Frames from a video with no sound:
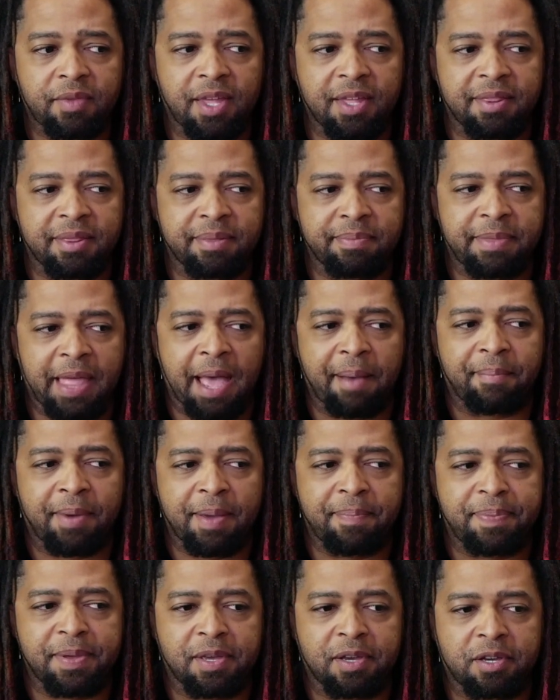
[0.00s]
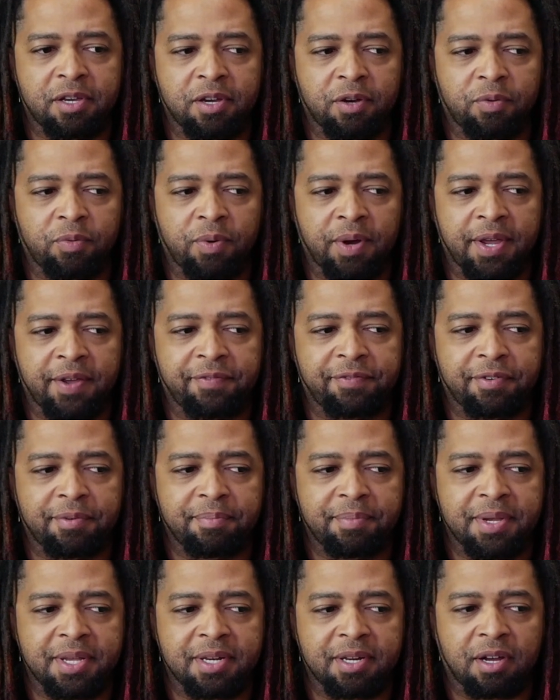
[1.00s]
And that might be a good way for
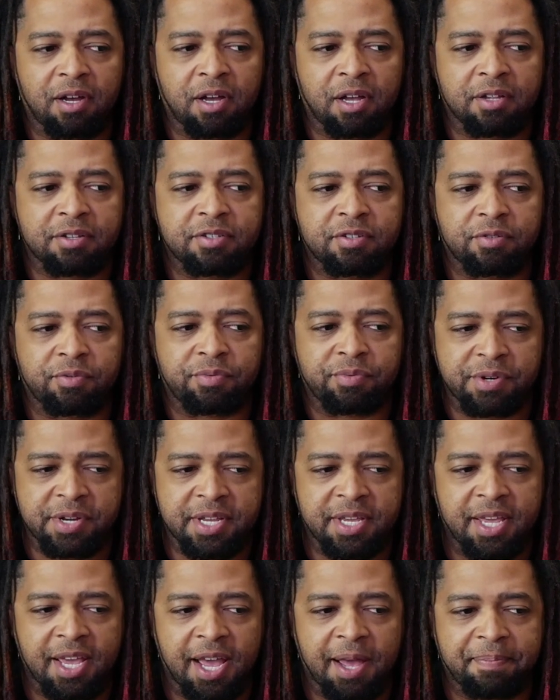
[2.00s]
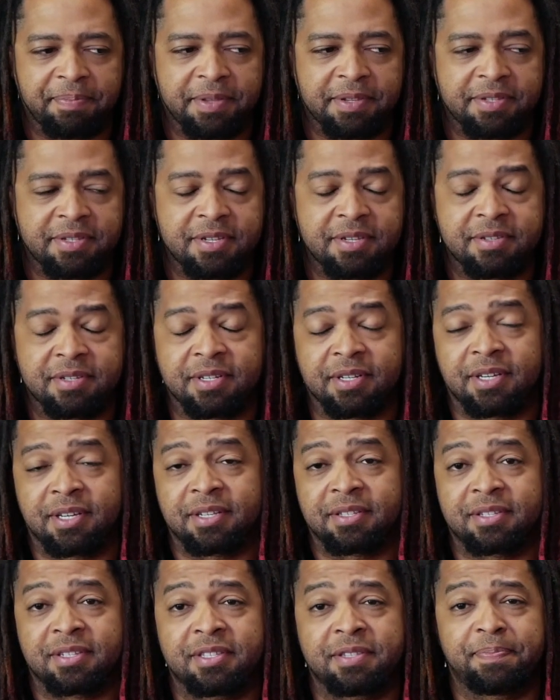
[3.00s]
me to also recap the season,
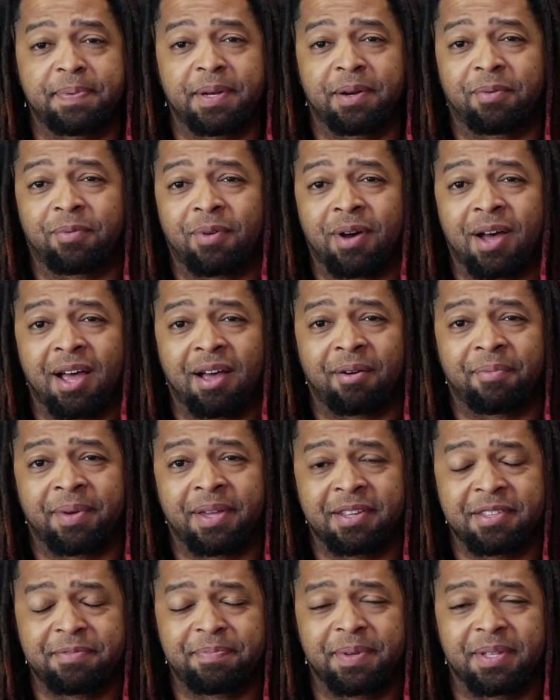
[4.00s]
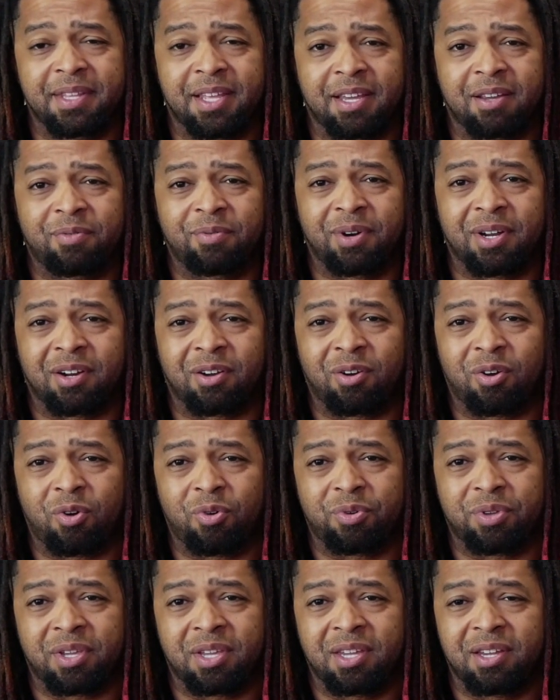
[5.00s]
because it's been a while, man. It's been like, what, a
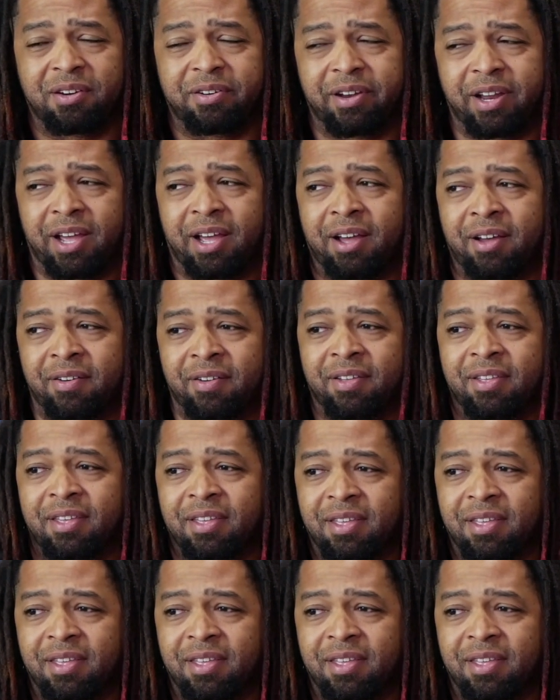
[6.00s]
whole year now?